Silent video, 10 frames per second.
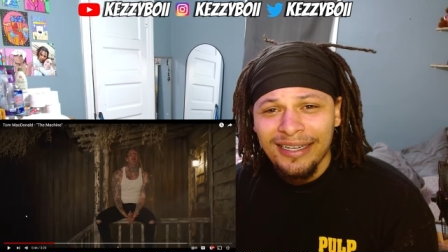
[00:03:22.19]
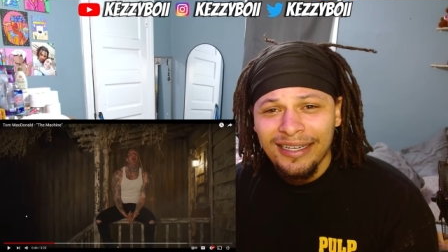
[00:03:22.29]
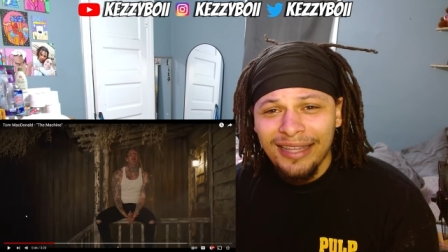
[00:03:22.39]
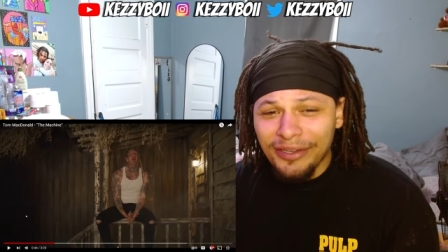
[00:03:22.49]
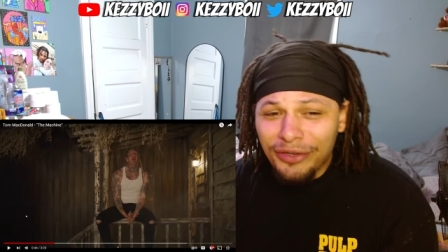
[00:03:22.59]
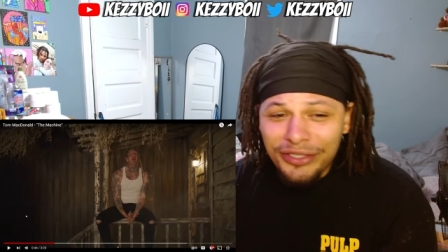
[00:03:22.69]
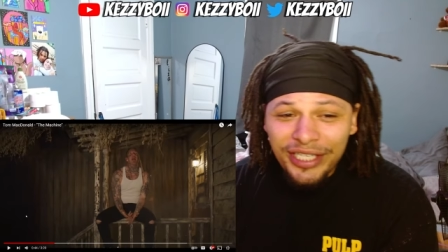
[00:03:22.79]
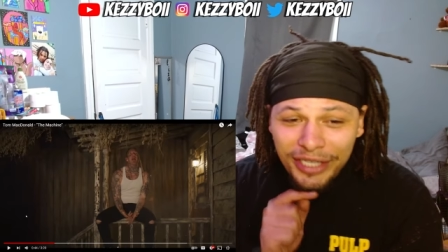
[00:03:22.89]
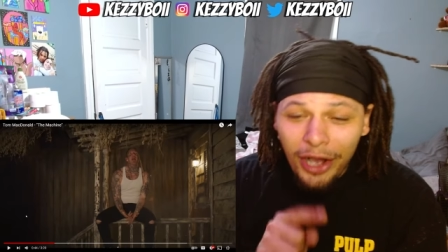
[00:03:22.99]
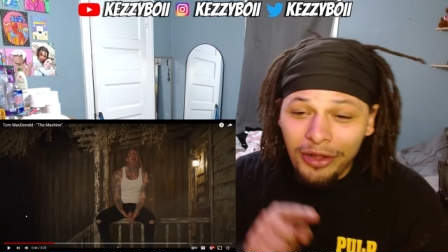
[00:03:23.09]
Like you used to
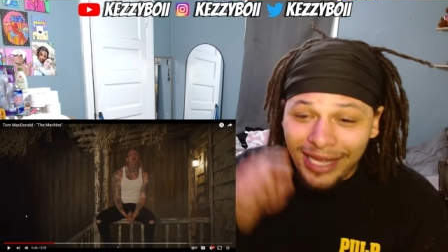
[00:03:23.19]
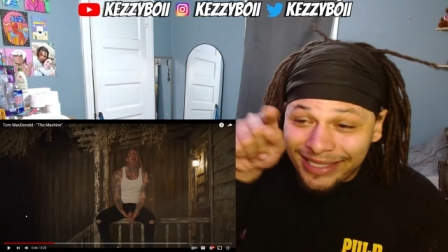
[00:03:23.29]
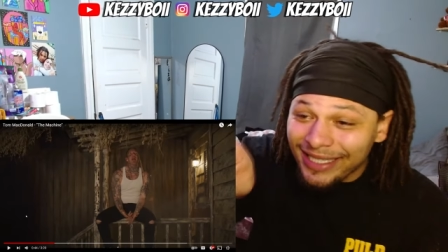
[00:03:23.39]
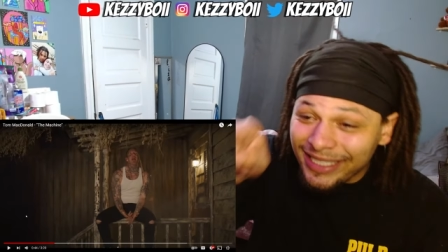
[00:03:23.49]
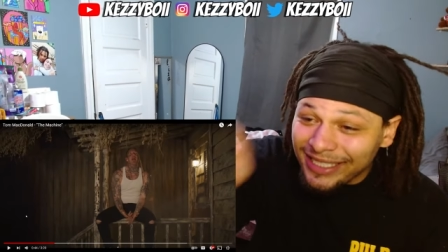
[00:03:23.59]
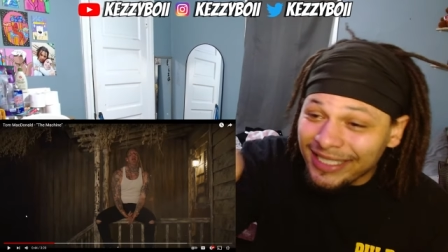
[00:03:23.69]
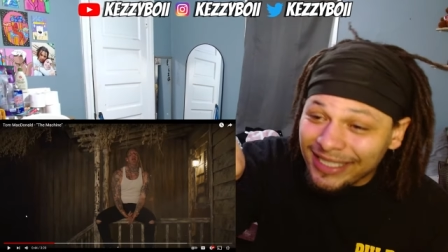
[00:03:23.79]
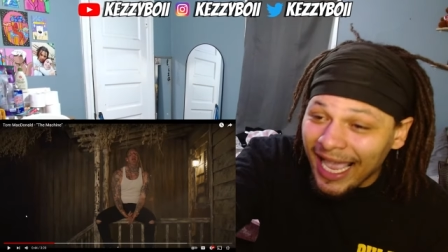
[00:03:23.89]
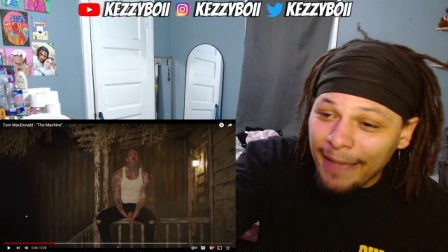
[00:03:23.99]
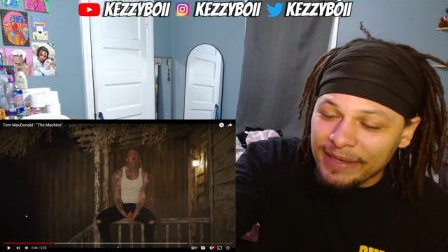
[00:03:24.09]
know, like this shit's
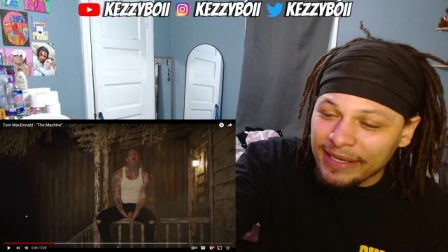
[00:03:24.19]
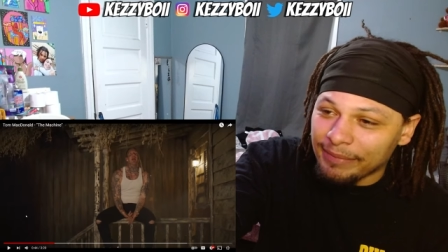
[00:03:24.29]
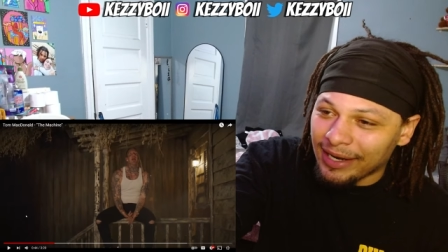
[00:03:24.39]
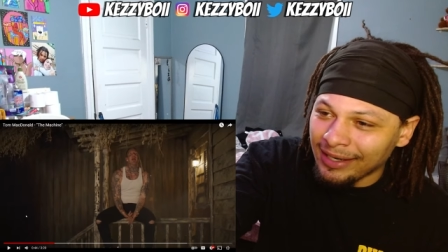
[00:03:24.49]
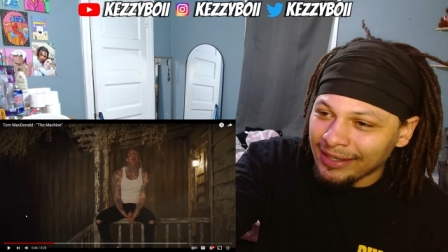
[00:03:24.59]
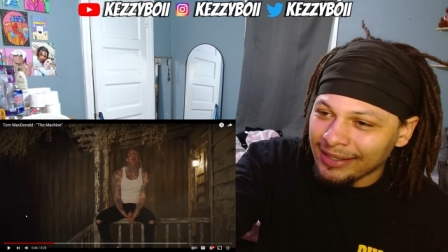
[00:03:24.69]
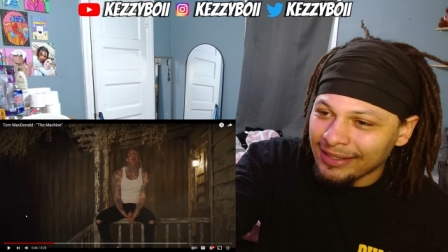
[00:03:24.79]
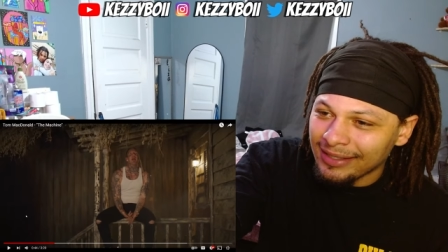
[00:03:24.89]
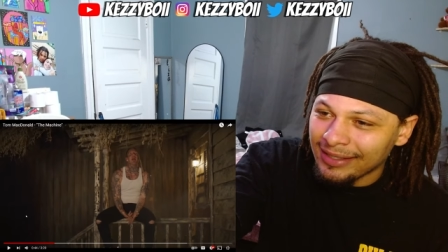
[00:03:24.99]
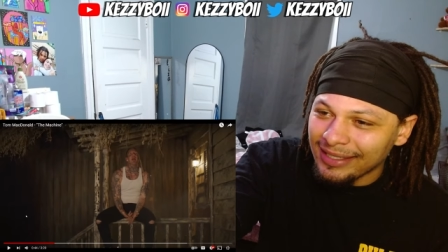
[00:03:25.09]
happening, bro.
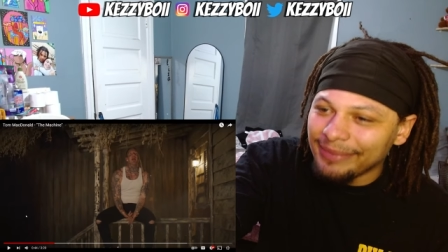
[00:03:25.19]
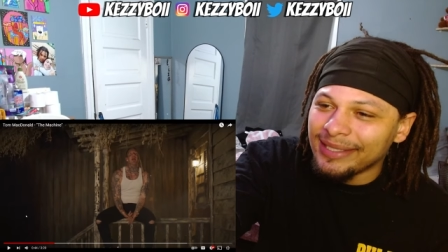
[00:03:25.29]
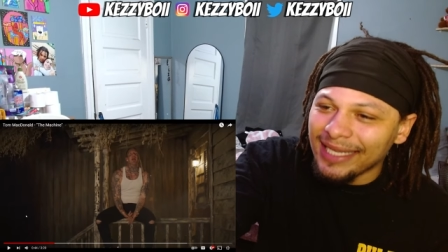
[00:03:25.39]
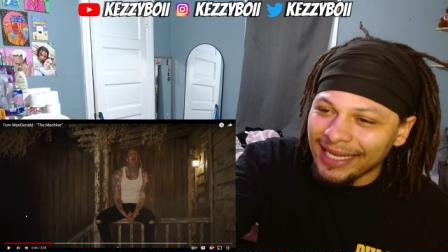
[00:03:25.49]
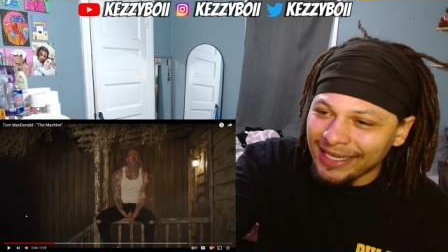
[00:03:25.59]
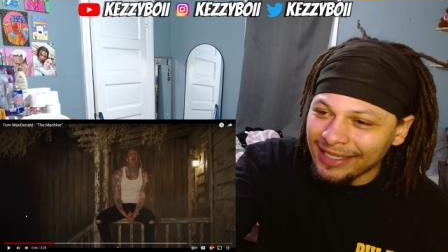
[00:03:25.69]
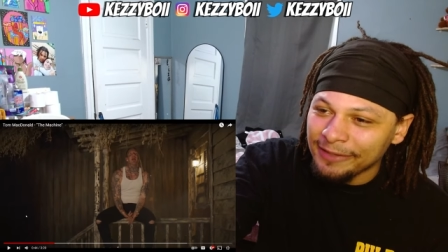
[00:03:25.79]
You know what I'm saying?